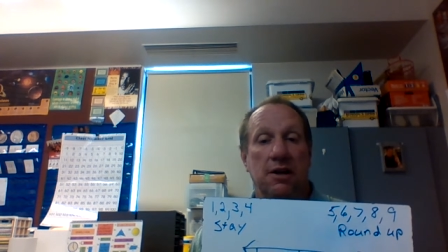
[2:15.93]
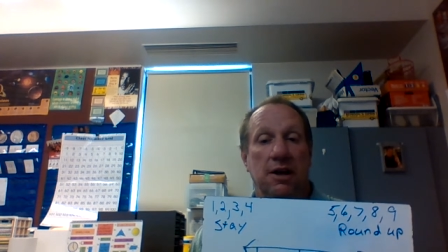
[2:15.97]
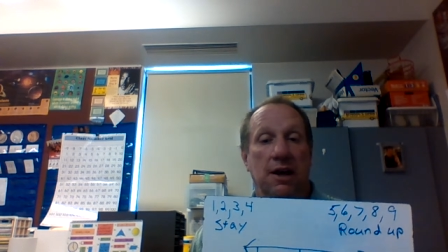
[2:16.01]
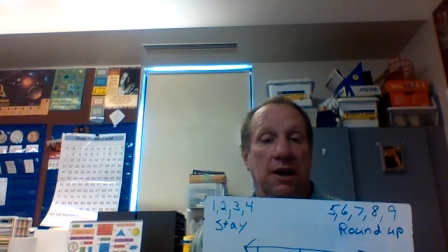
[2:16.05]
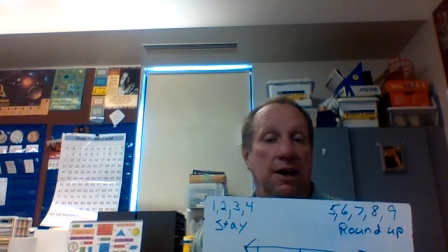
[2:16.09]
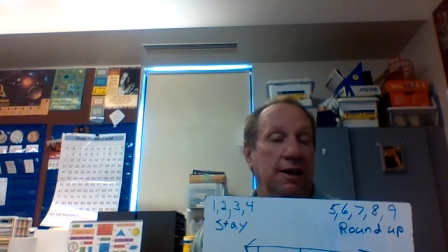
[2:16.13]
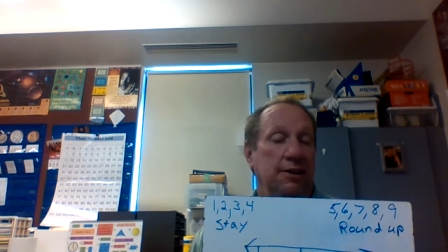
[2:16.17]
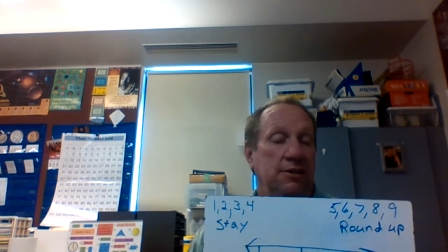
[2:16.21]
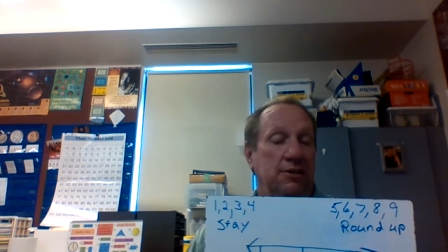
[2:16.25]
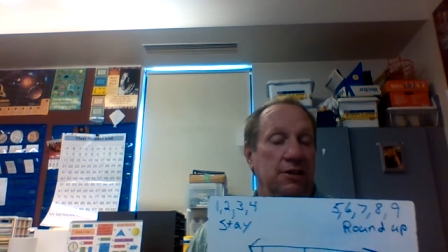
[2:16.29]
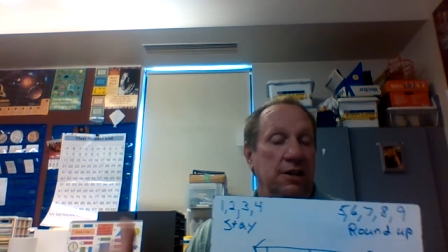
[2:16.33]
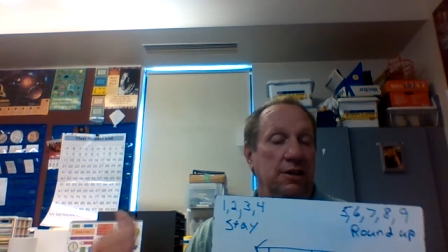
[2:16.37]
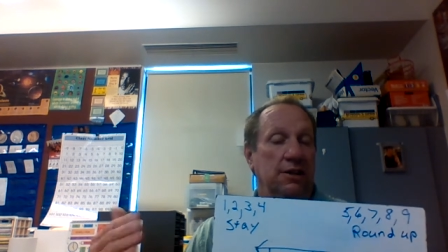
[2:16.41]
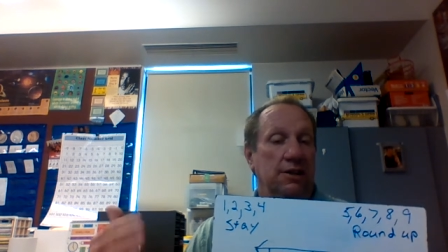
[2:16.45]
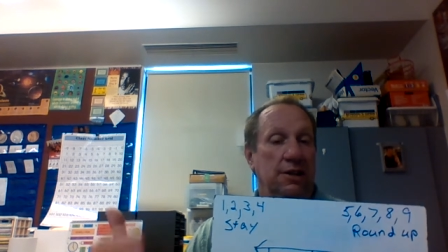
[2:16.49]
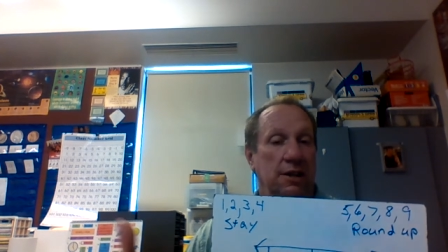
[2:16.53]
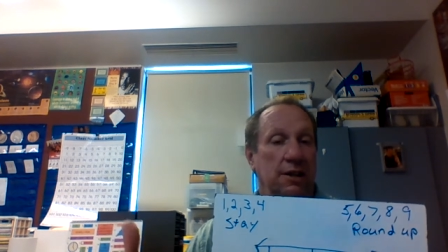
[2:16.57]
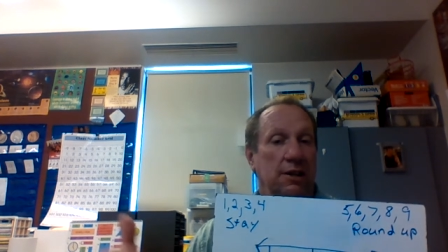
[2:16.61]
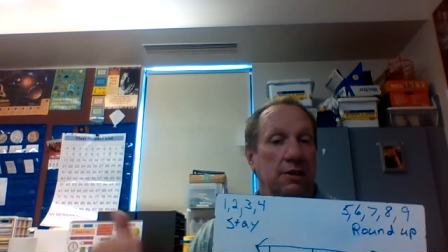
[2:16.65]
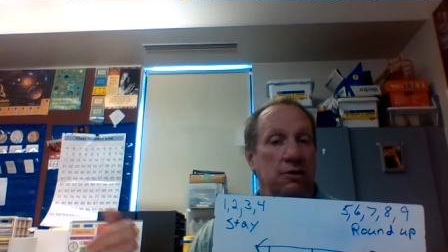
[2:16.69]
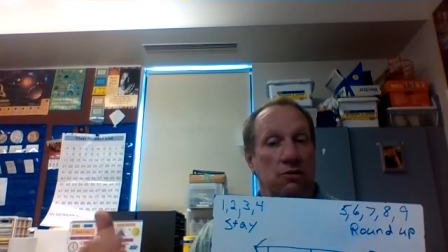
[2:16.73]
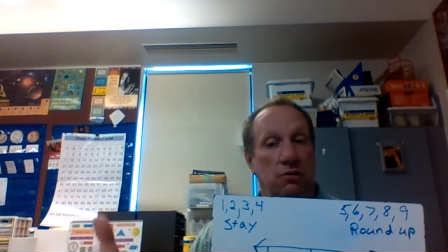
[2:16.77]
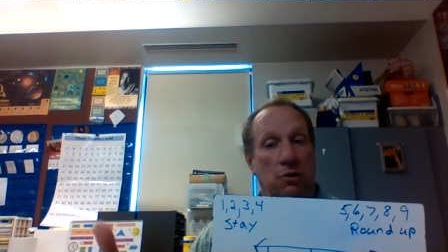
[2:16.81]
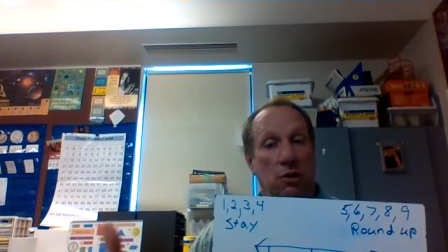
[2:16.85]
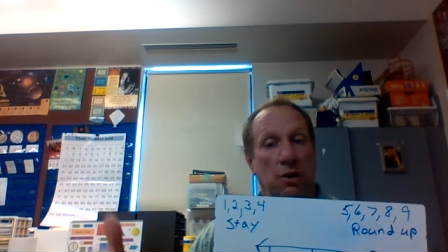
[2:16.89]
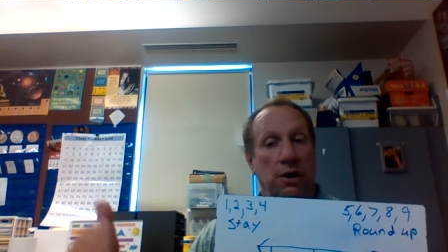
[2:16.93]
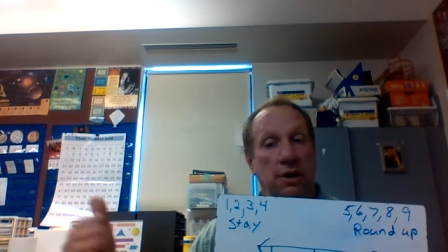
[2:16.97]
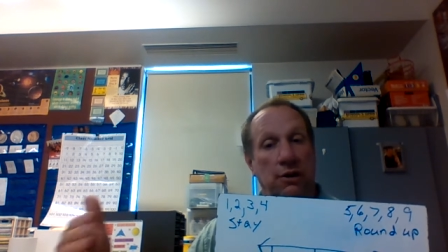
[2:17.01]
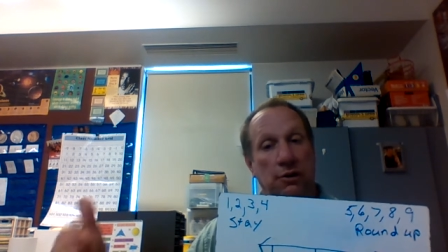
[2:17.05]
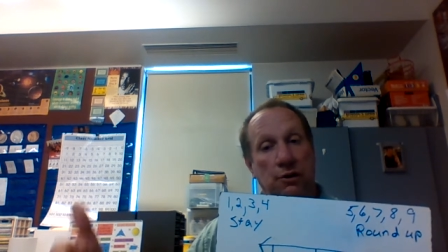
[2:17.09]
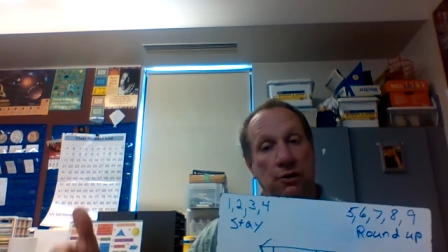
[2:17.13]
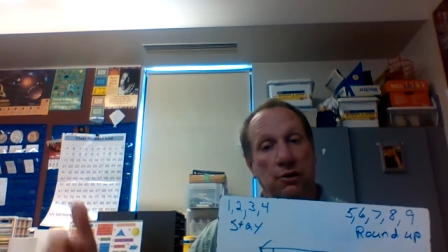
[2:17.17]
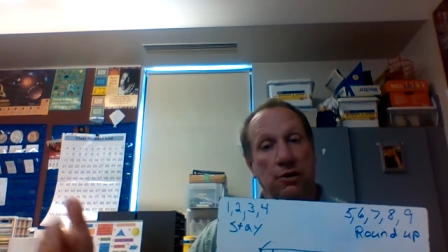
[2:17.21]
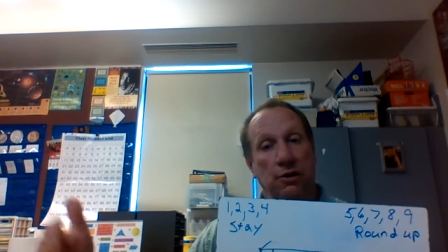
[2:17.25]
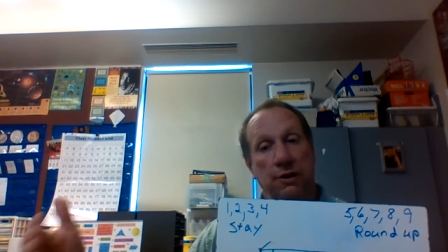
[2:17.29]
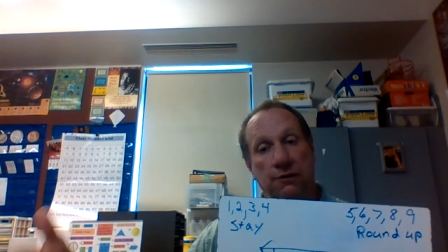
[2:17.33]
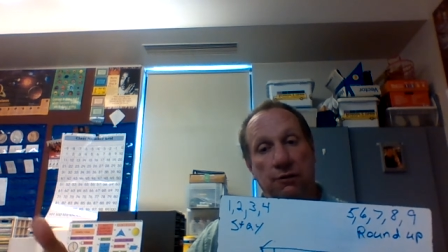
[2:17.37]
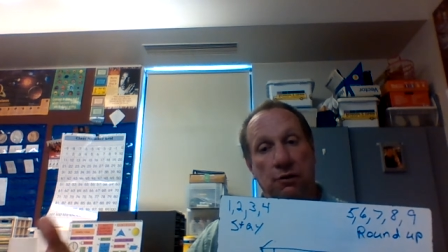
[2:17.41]
And I said 10, 20,
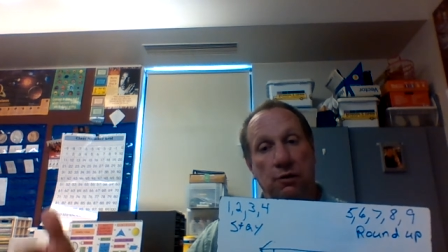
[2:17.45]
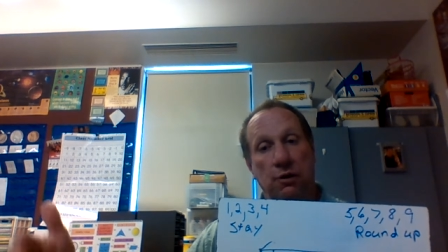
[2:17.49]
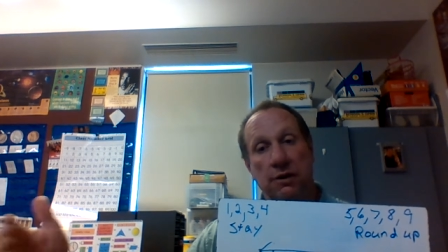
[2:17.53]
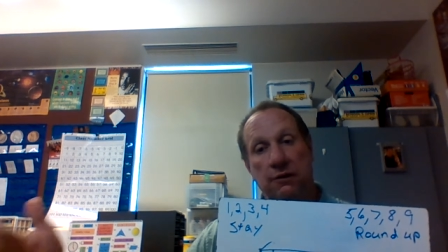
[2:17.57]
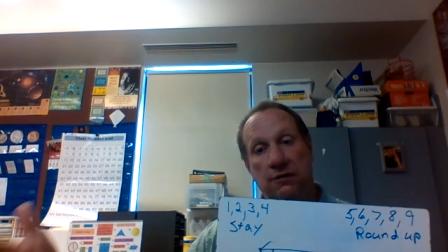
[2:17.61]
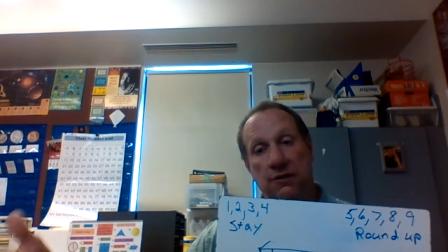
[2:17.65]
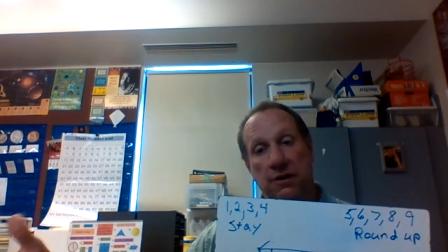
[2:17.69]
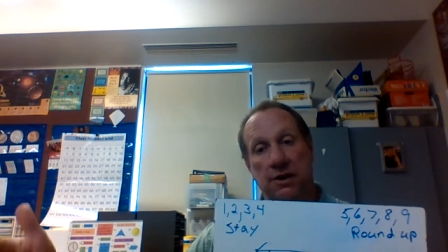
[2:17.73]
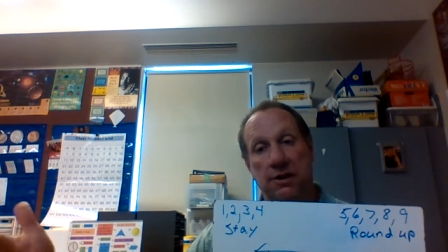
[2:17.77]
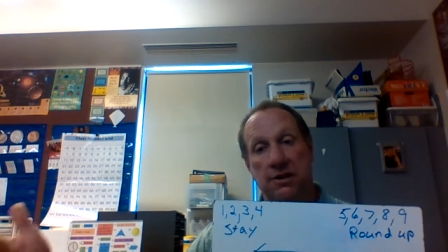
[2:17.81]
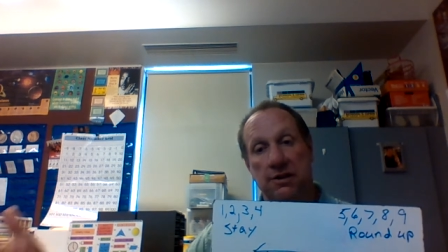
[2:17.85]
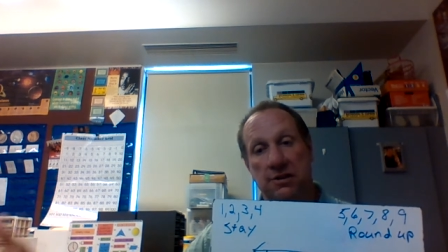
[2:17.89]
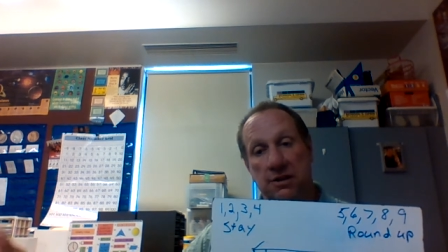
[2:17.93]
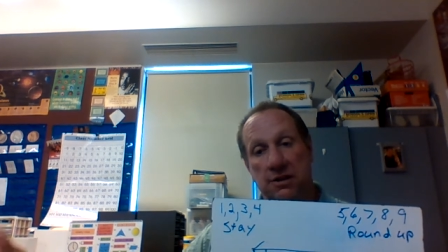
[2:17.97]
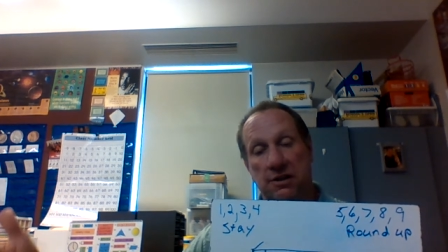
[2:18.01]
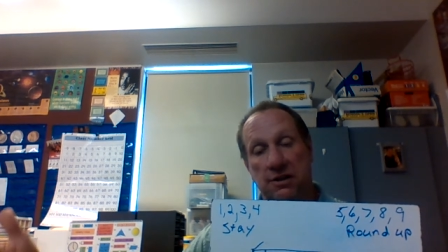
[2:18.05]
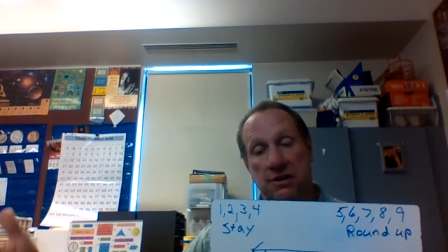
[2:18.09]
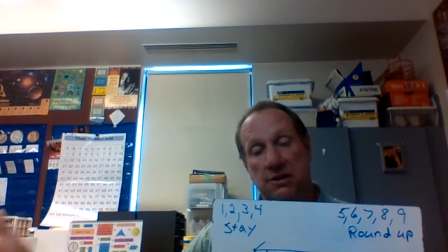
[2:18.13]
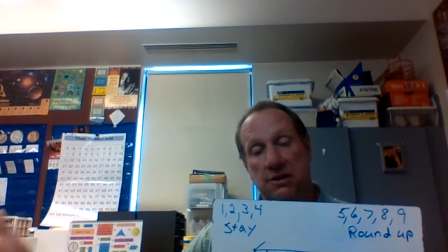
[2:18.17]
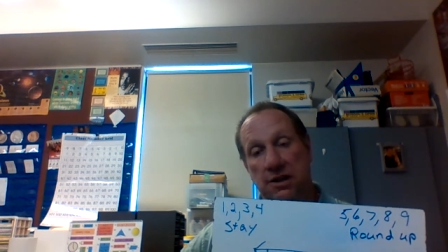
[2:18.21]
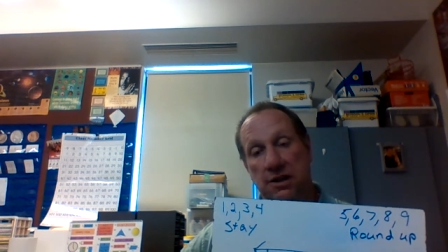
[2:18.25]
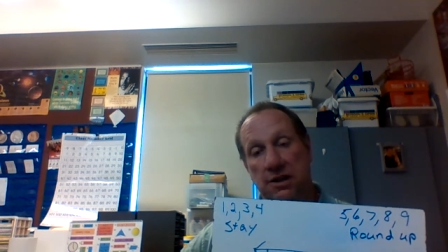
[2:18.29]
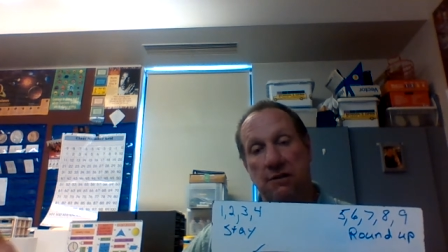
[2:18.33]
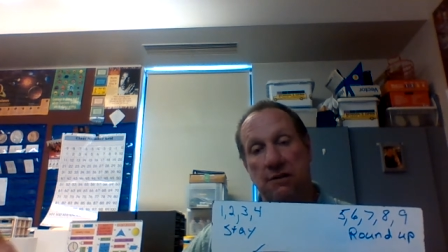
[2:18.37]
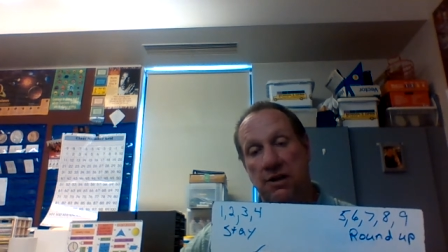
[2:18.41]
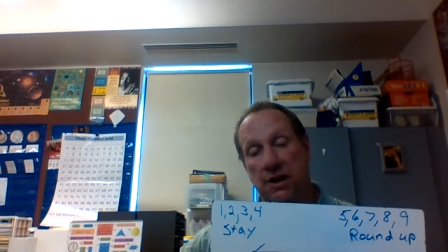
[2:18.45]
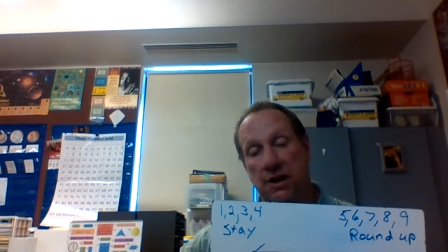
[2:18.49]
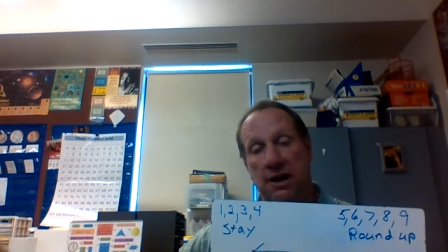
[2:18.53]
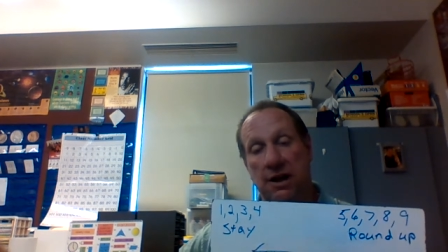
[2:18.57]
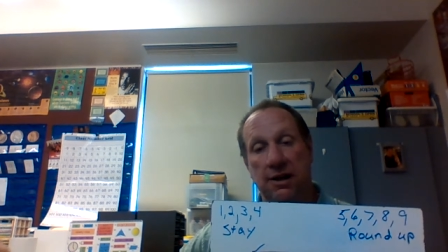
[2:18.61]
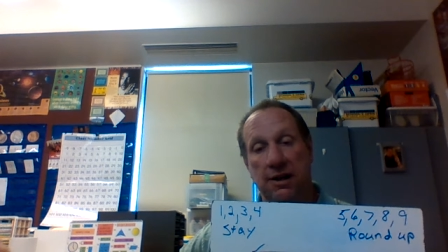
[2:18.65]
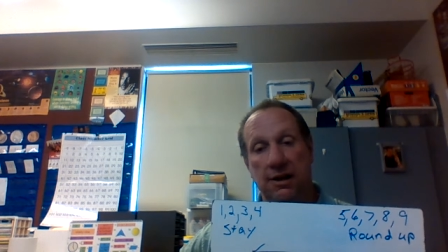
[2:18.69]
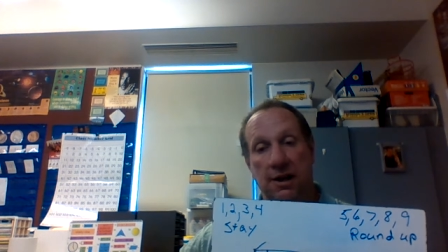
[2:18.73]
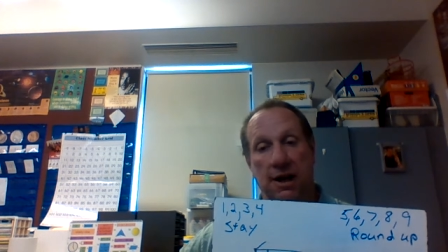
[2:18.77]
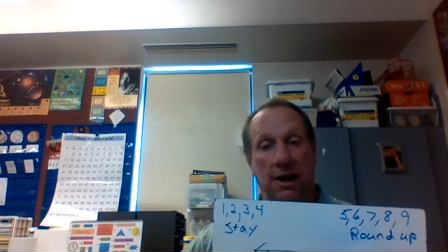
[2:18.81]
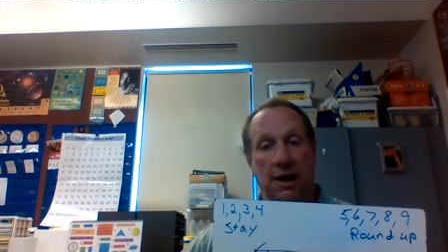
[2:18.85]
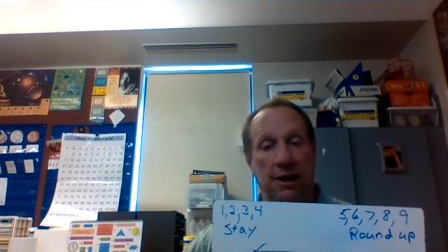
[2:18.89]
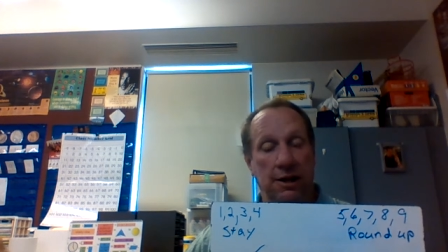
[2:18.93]
30, 40, 50, 60, 70,
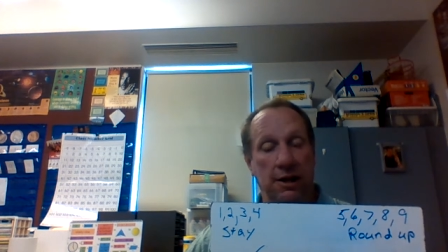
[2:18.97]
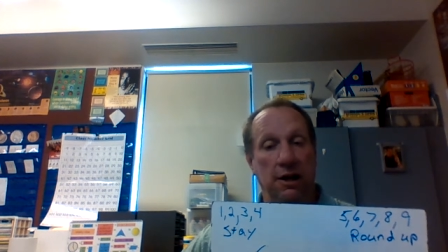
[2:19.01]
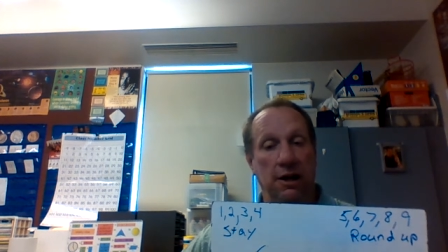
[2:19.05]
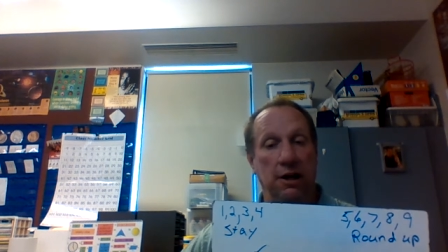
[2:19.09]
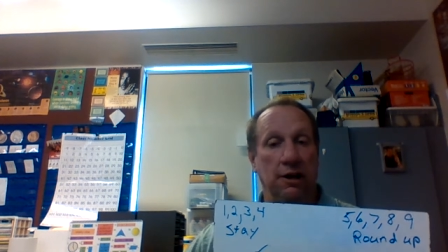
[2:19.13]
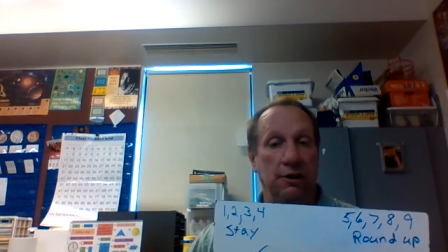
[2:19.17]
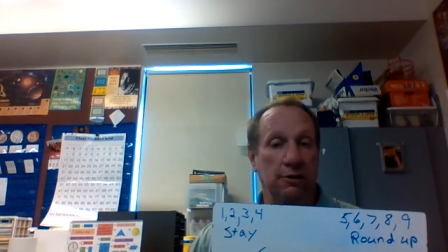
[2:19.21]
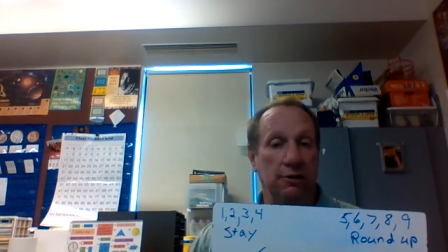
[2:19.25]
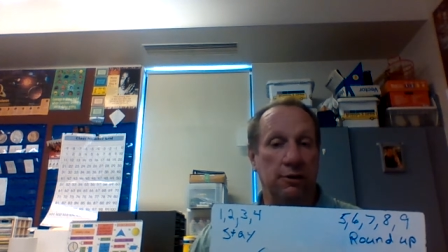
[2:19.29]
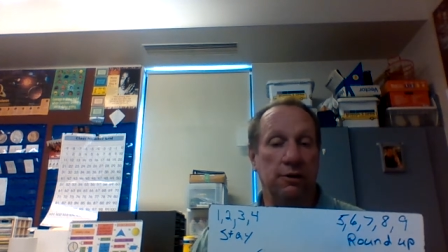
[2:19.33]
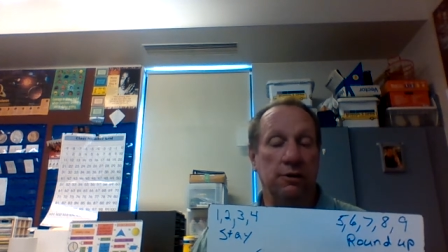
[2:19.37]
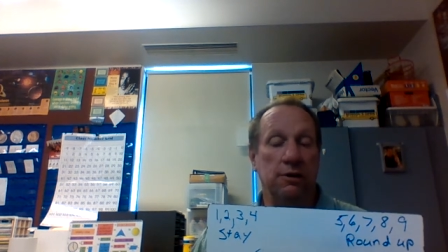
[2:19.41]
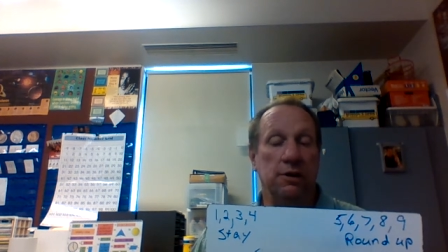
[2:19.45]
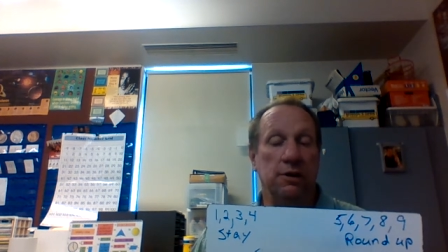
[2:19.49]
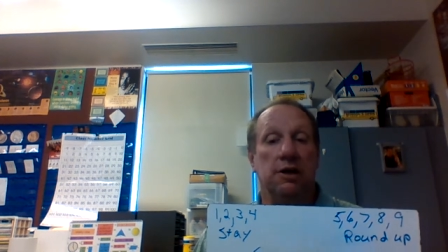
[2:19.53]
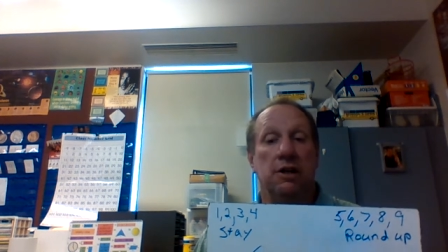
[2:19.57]
80, 90, 100.